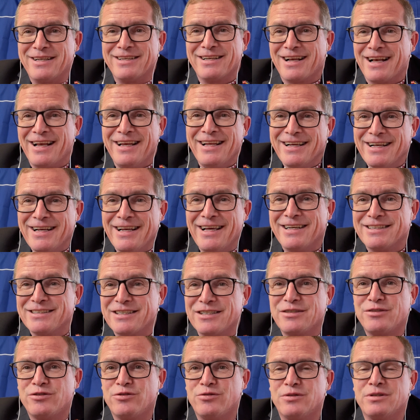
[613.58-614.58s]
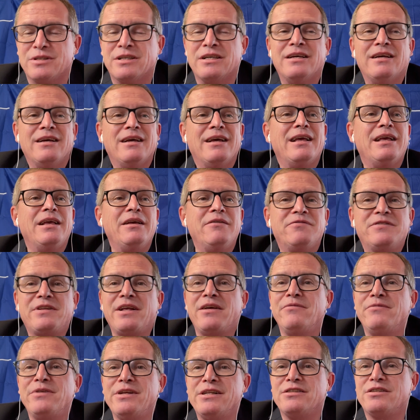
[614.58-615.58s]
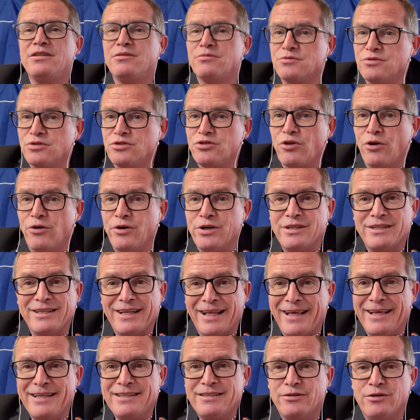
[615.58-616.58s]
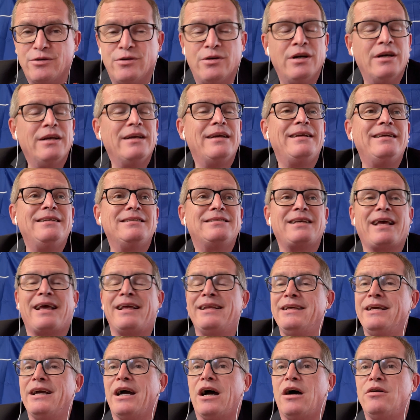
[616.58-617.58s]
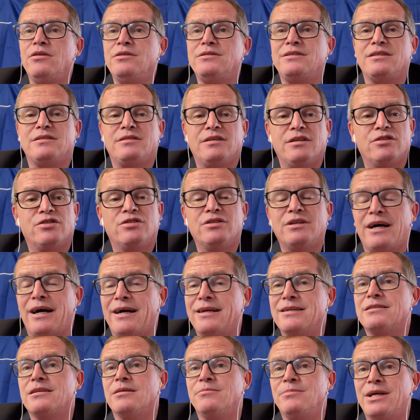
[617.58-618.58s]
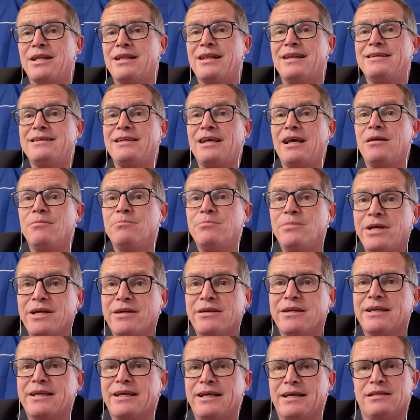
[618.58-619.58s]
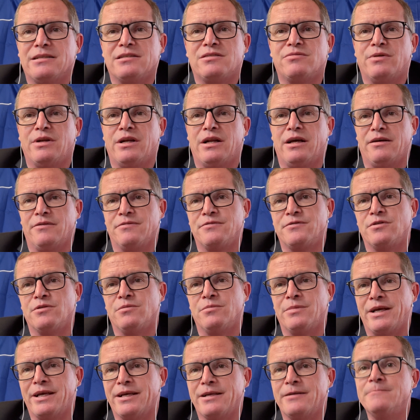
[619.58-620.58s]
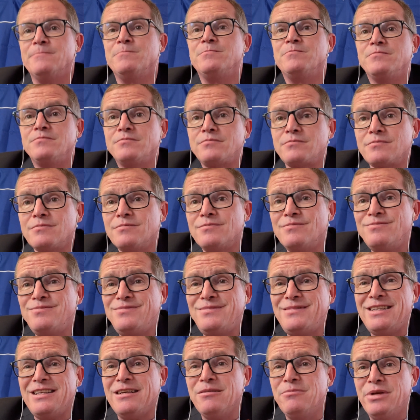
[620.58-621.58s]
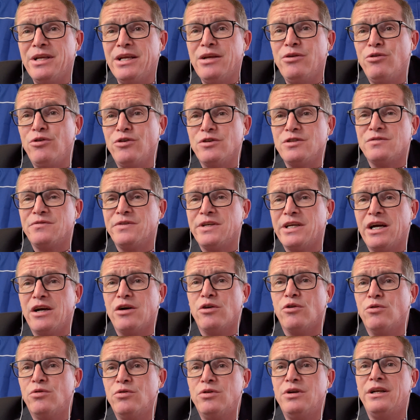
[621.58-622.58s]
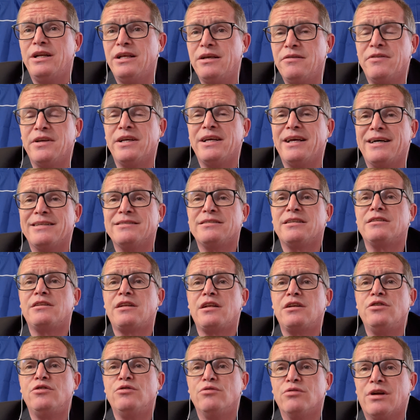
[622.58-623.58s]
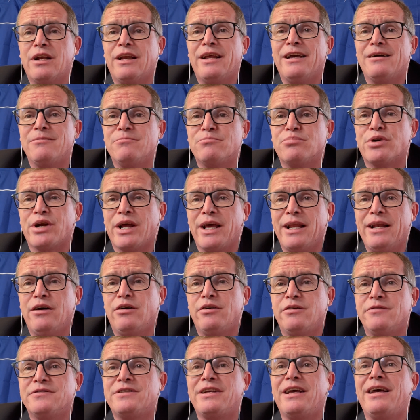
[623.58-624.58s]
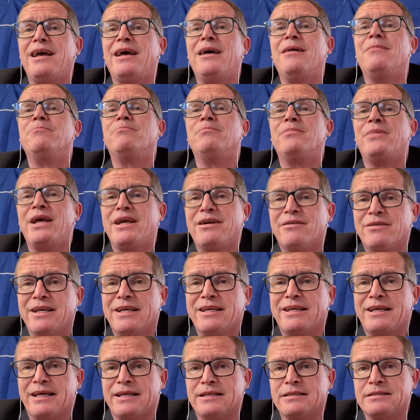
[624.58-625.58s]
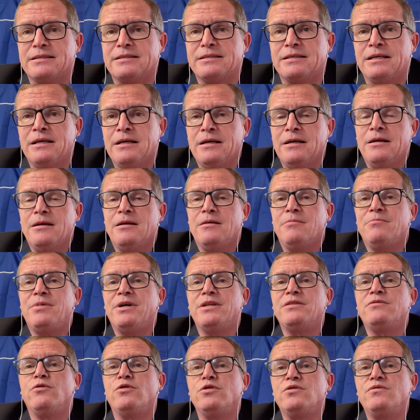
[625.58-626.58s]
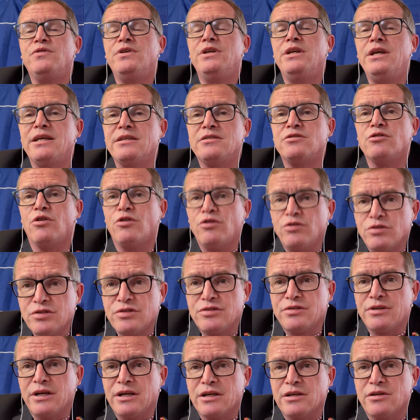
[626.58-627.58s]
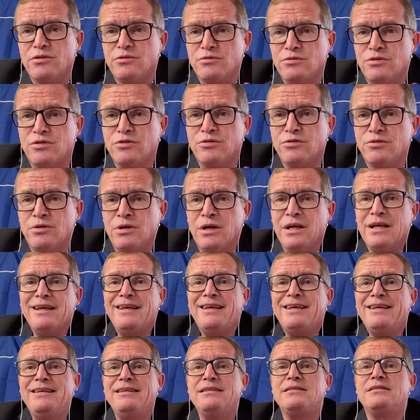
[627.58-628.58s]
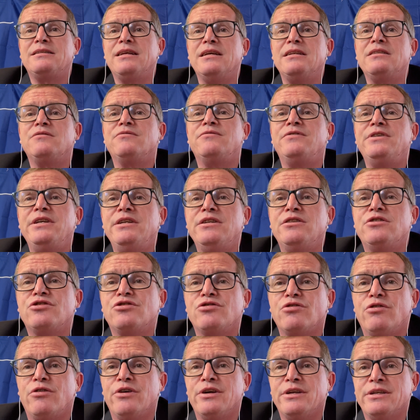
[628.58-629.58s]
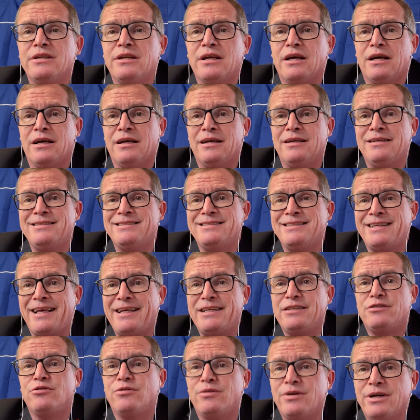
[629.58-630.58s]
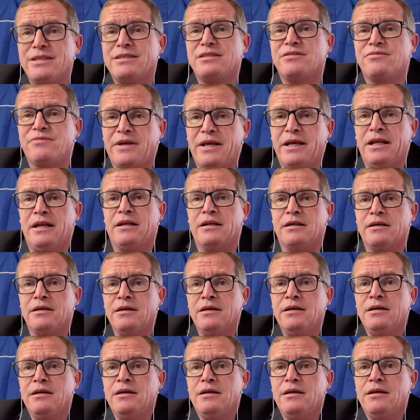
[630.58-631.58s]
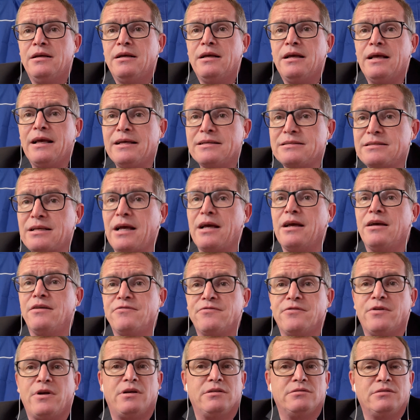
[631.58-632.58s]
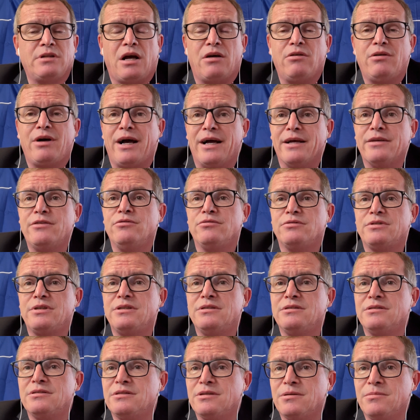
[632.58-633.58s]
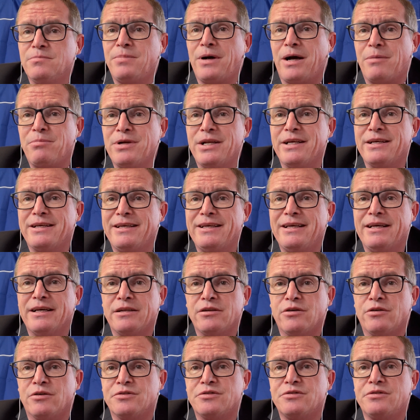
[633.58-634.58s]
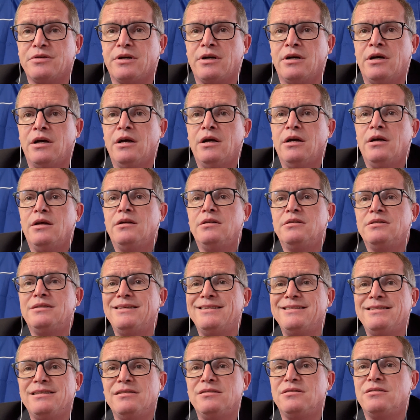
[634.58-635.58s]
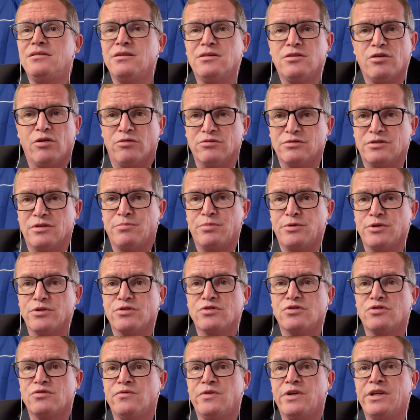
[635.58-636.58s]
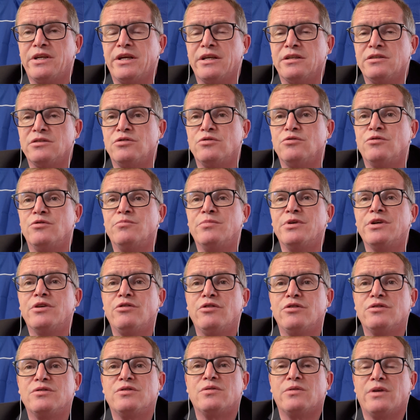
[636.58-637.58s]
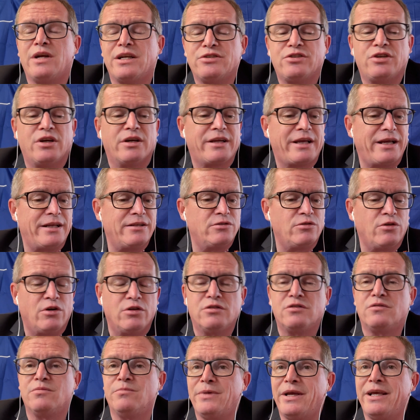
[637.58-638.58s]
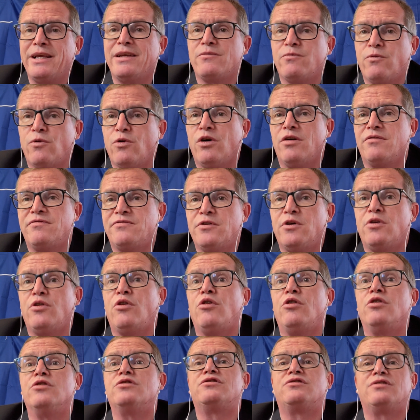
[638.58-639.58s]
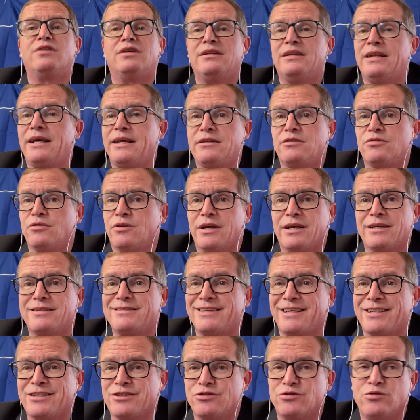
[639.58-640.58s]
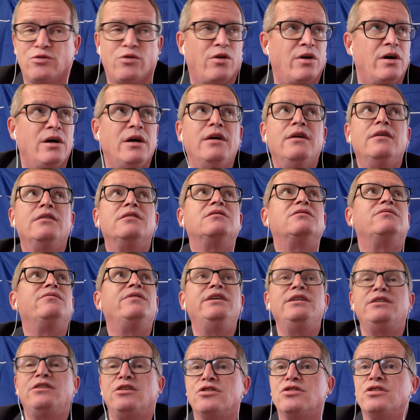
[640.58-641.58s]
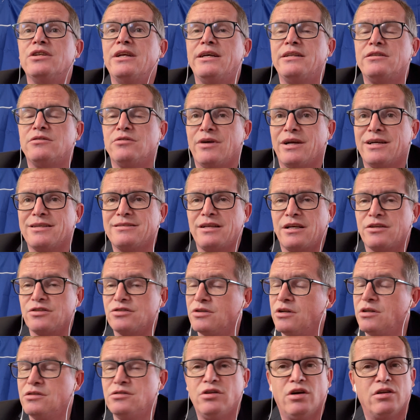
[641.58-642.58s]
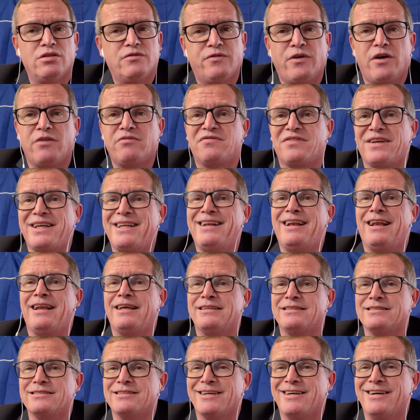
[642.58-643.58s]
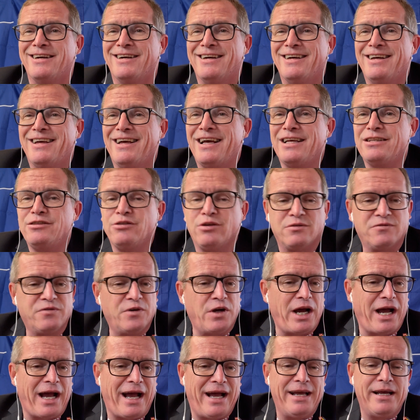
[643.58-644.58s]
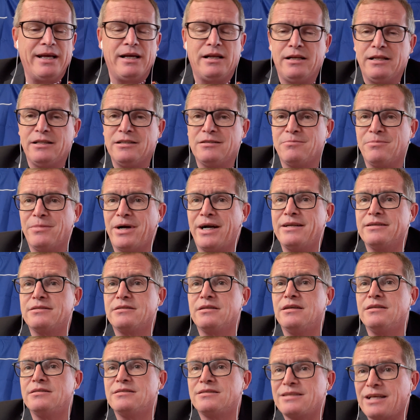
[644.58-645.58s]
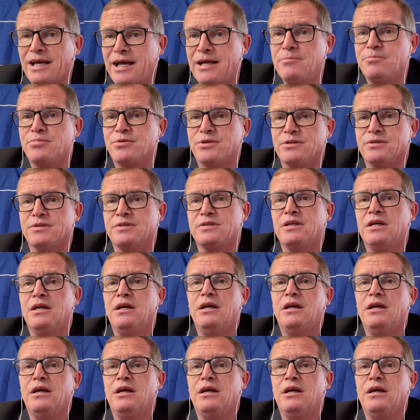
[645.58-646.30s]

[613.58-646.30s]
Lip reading: clearly understood if they will join NATO is anyhow a decision ultimately the Americans will have to make, because we are all living under the nuclear umbrella of the Americans. But what we as Austria could do is that we join NATO as well, as I have now argued in the public here in Austria. And this is the contribution we can do, because Russia cannot make war for Austrian NATO accession or Swedish NATO accession, or not for Finland, and not for Ireland, Malta, Cyprus,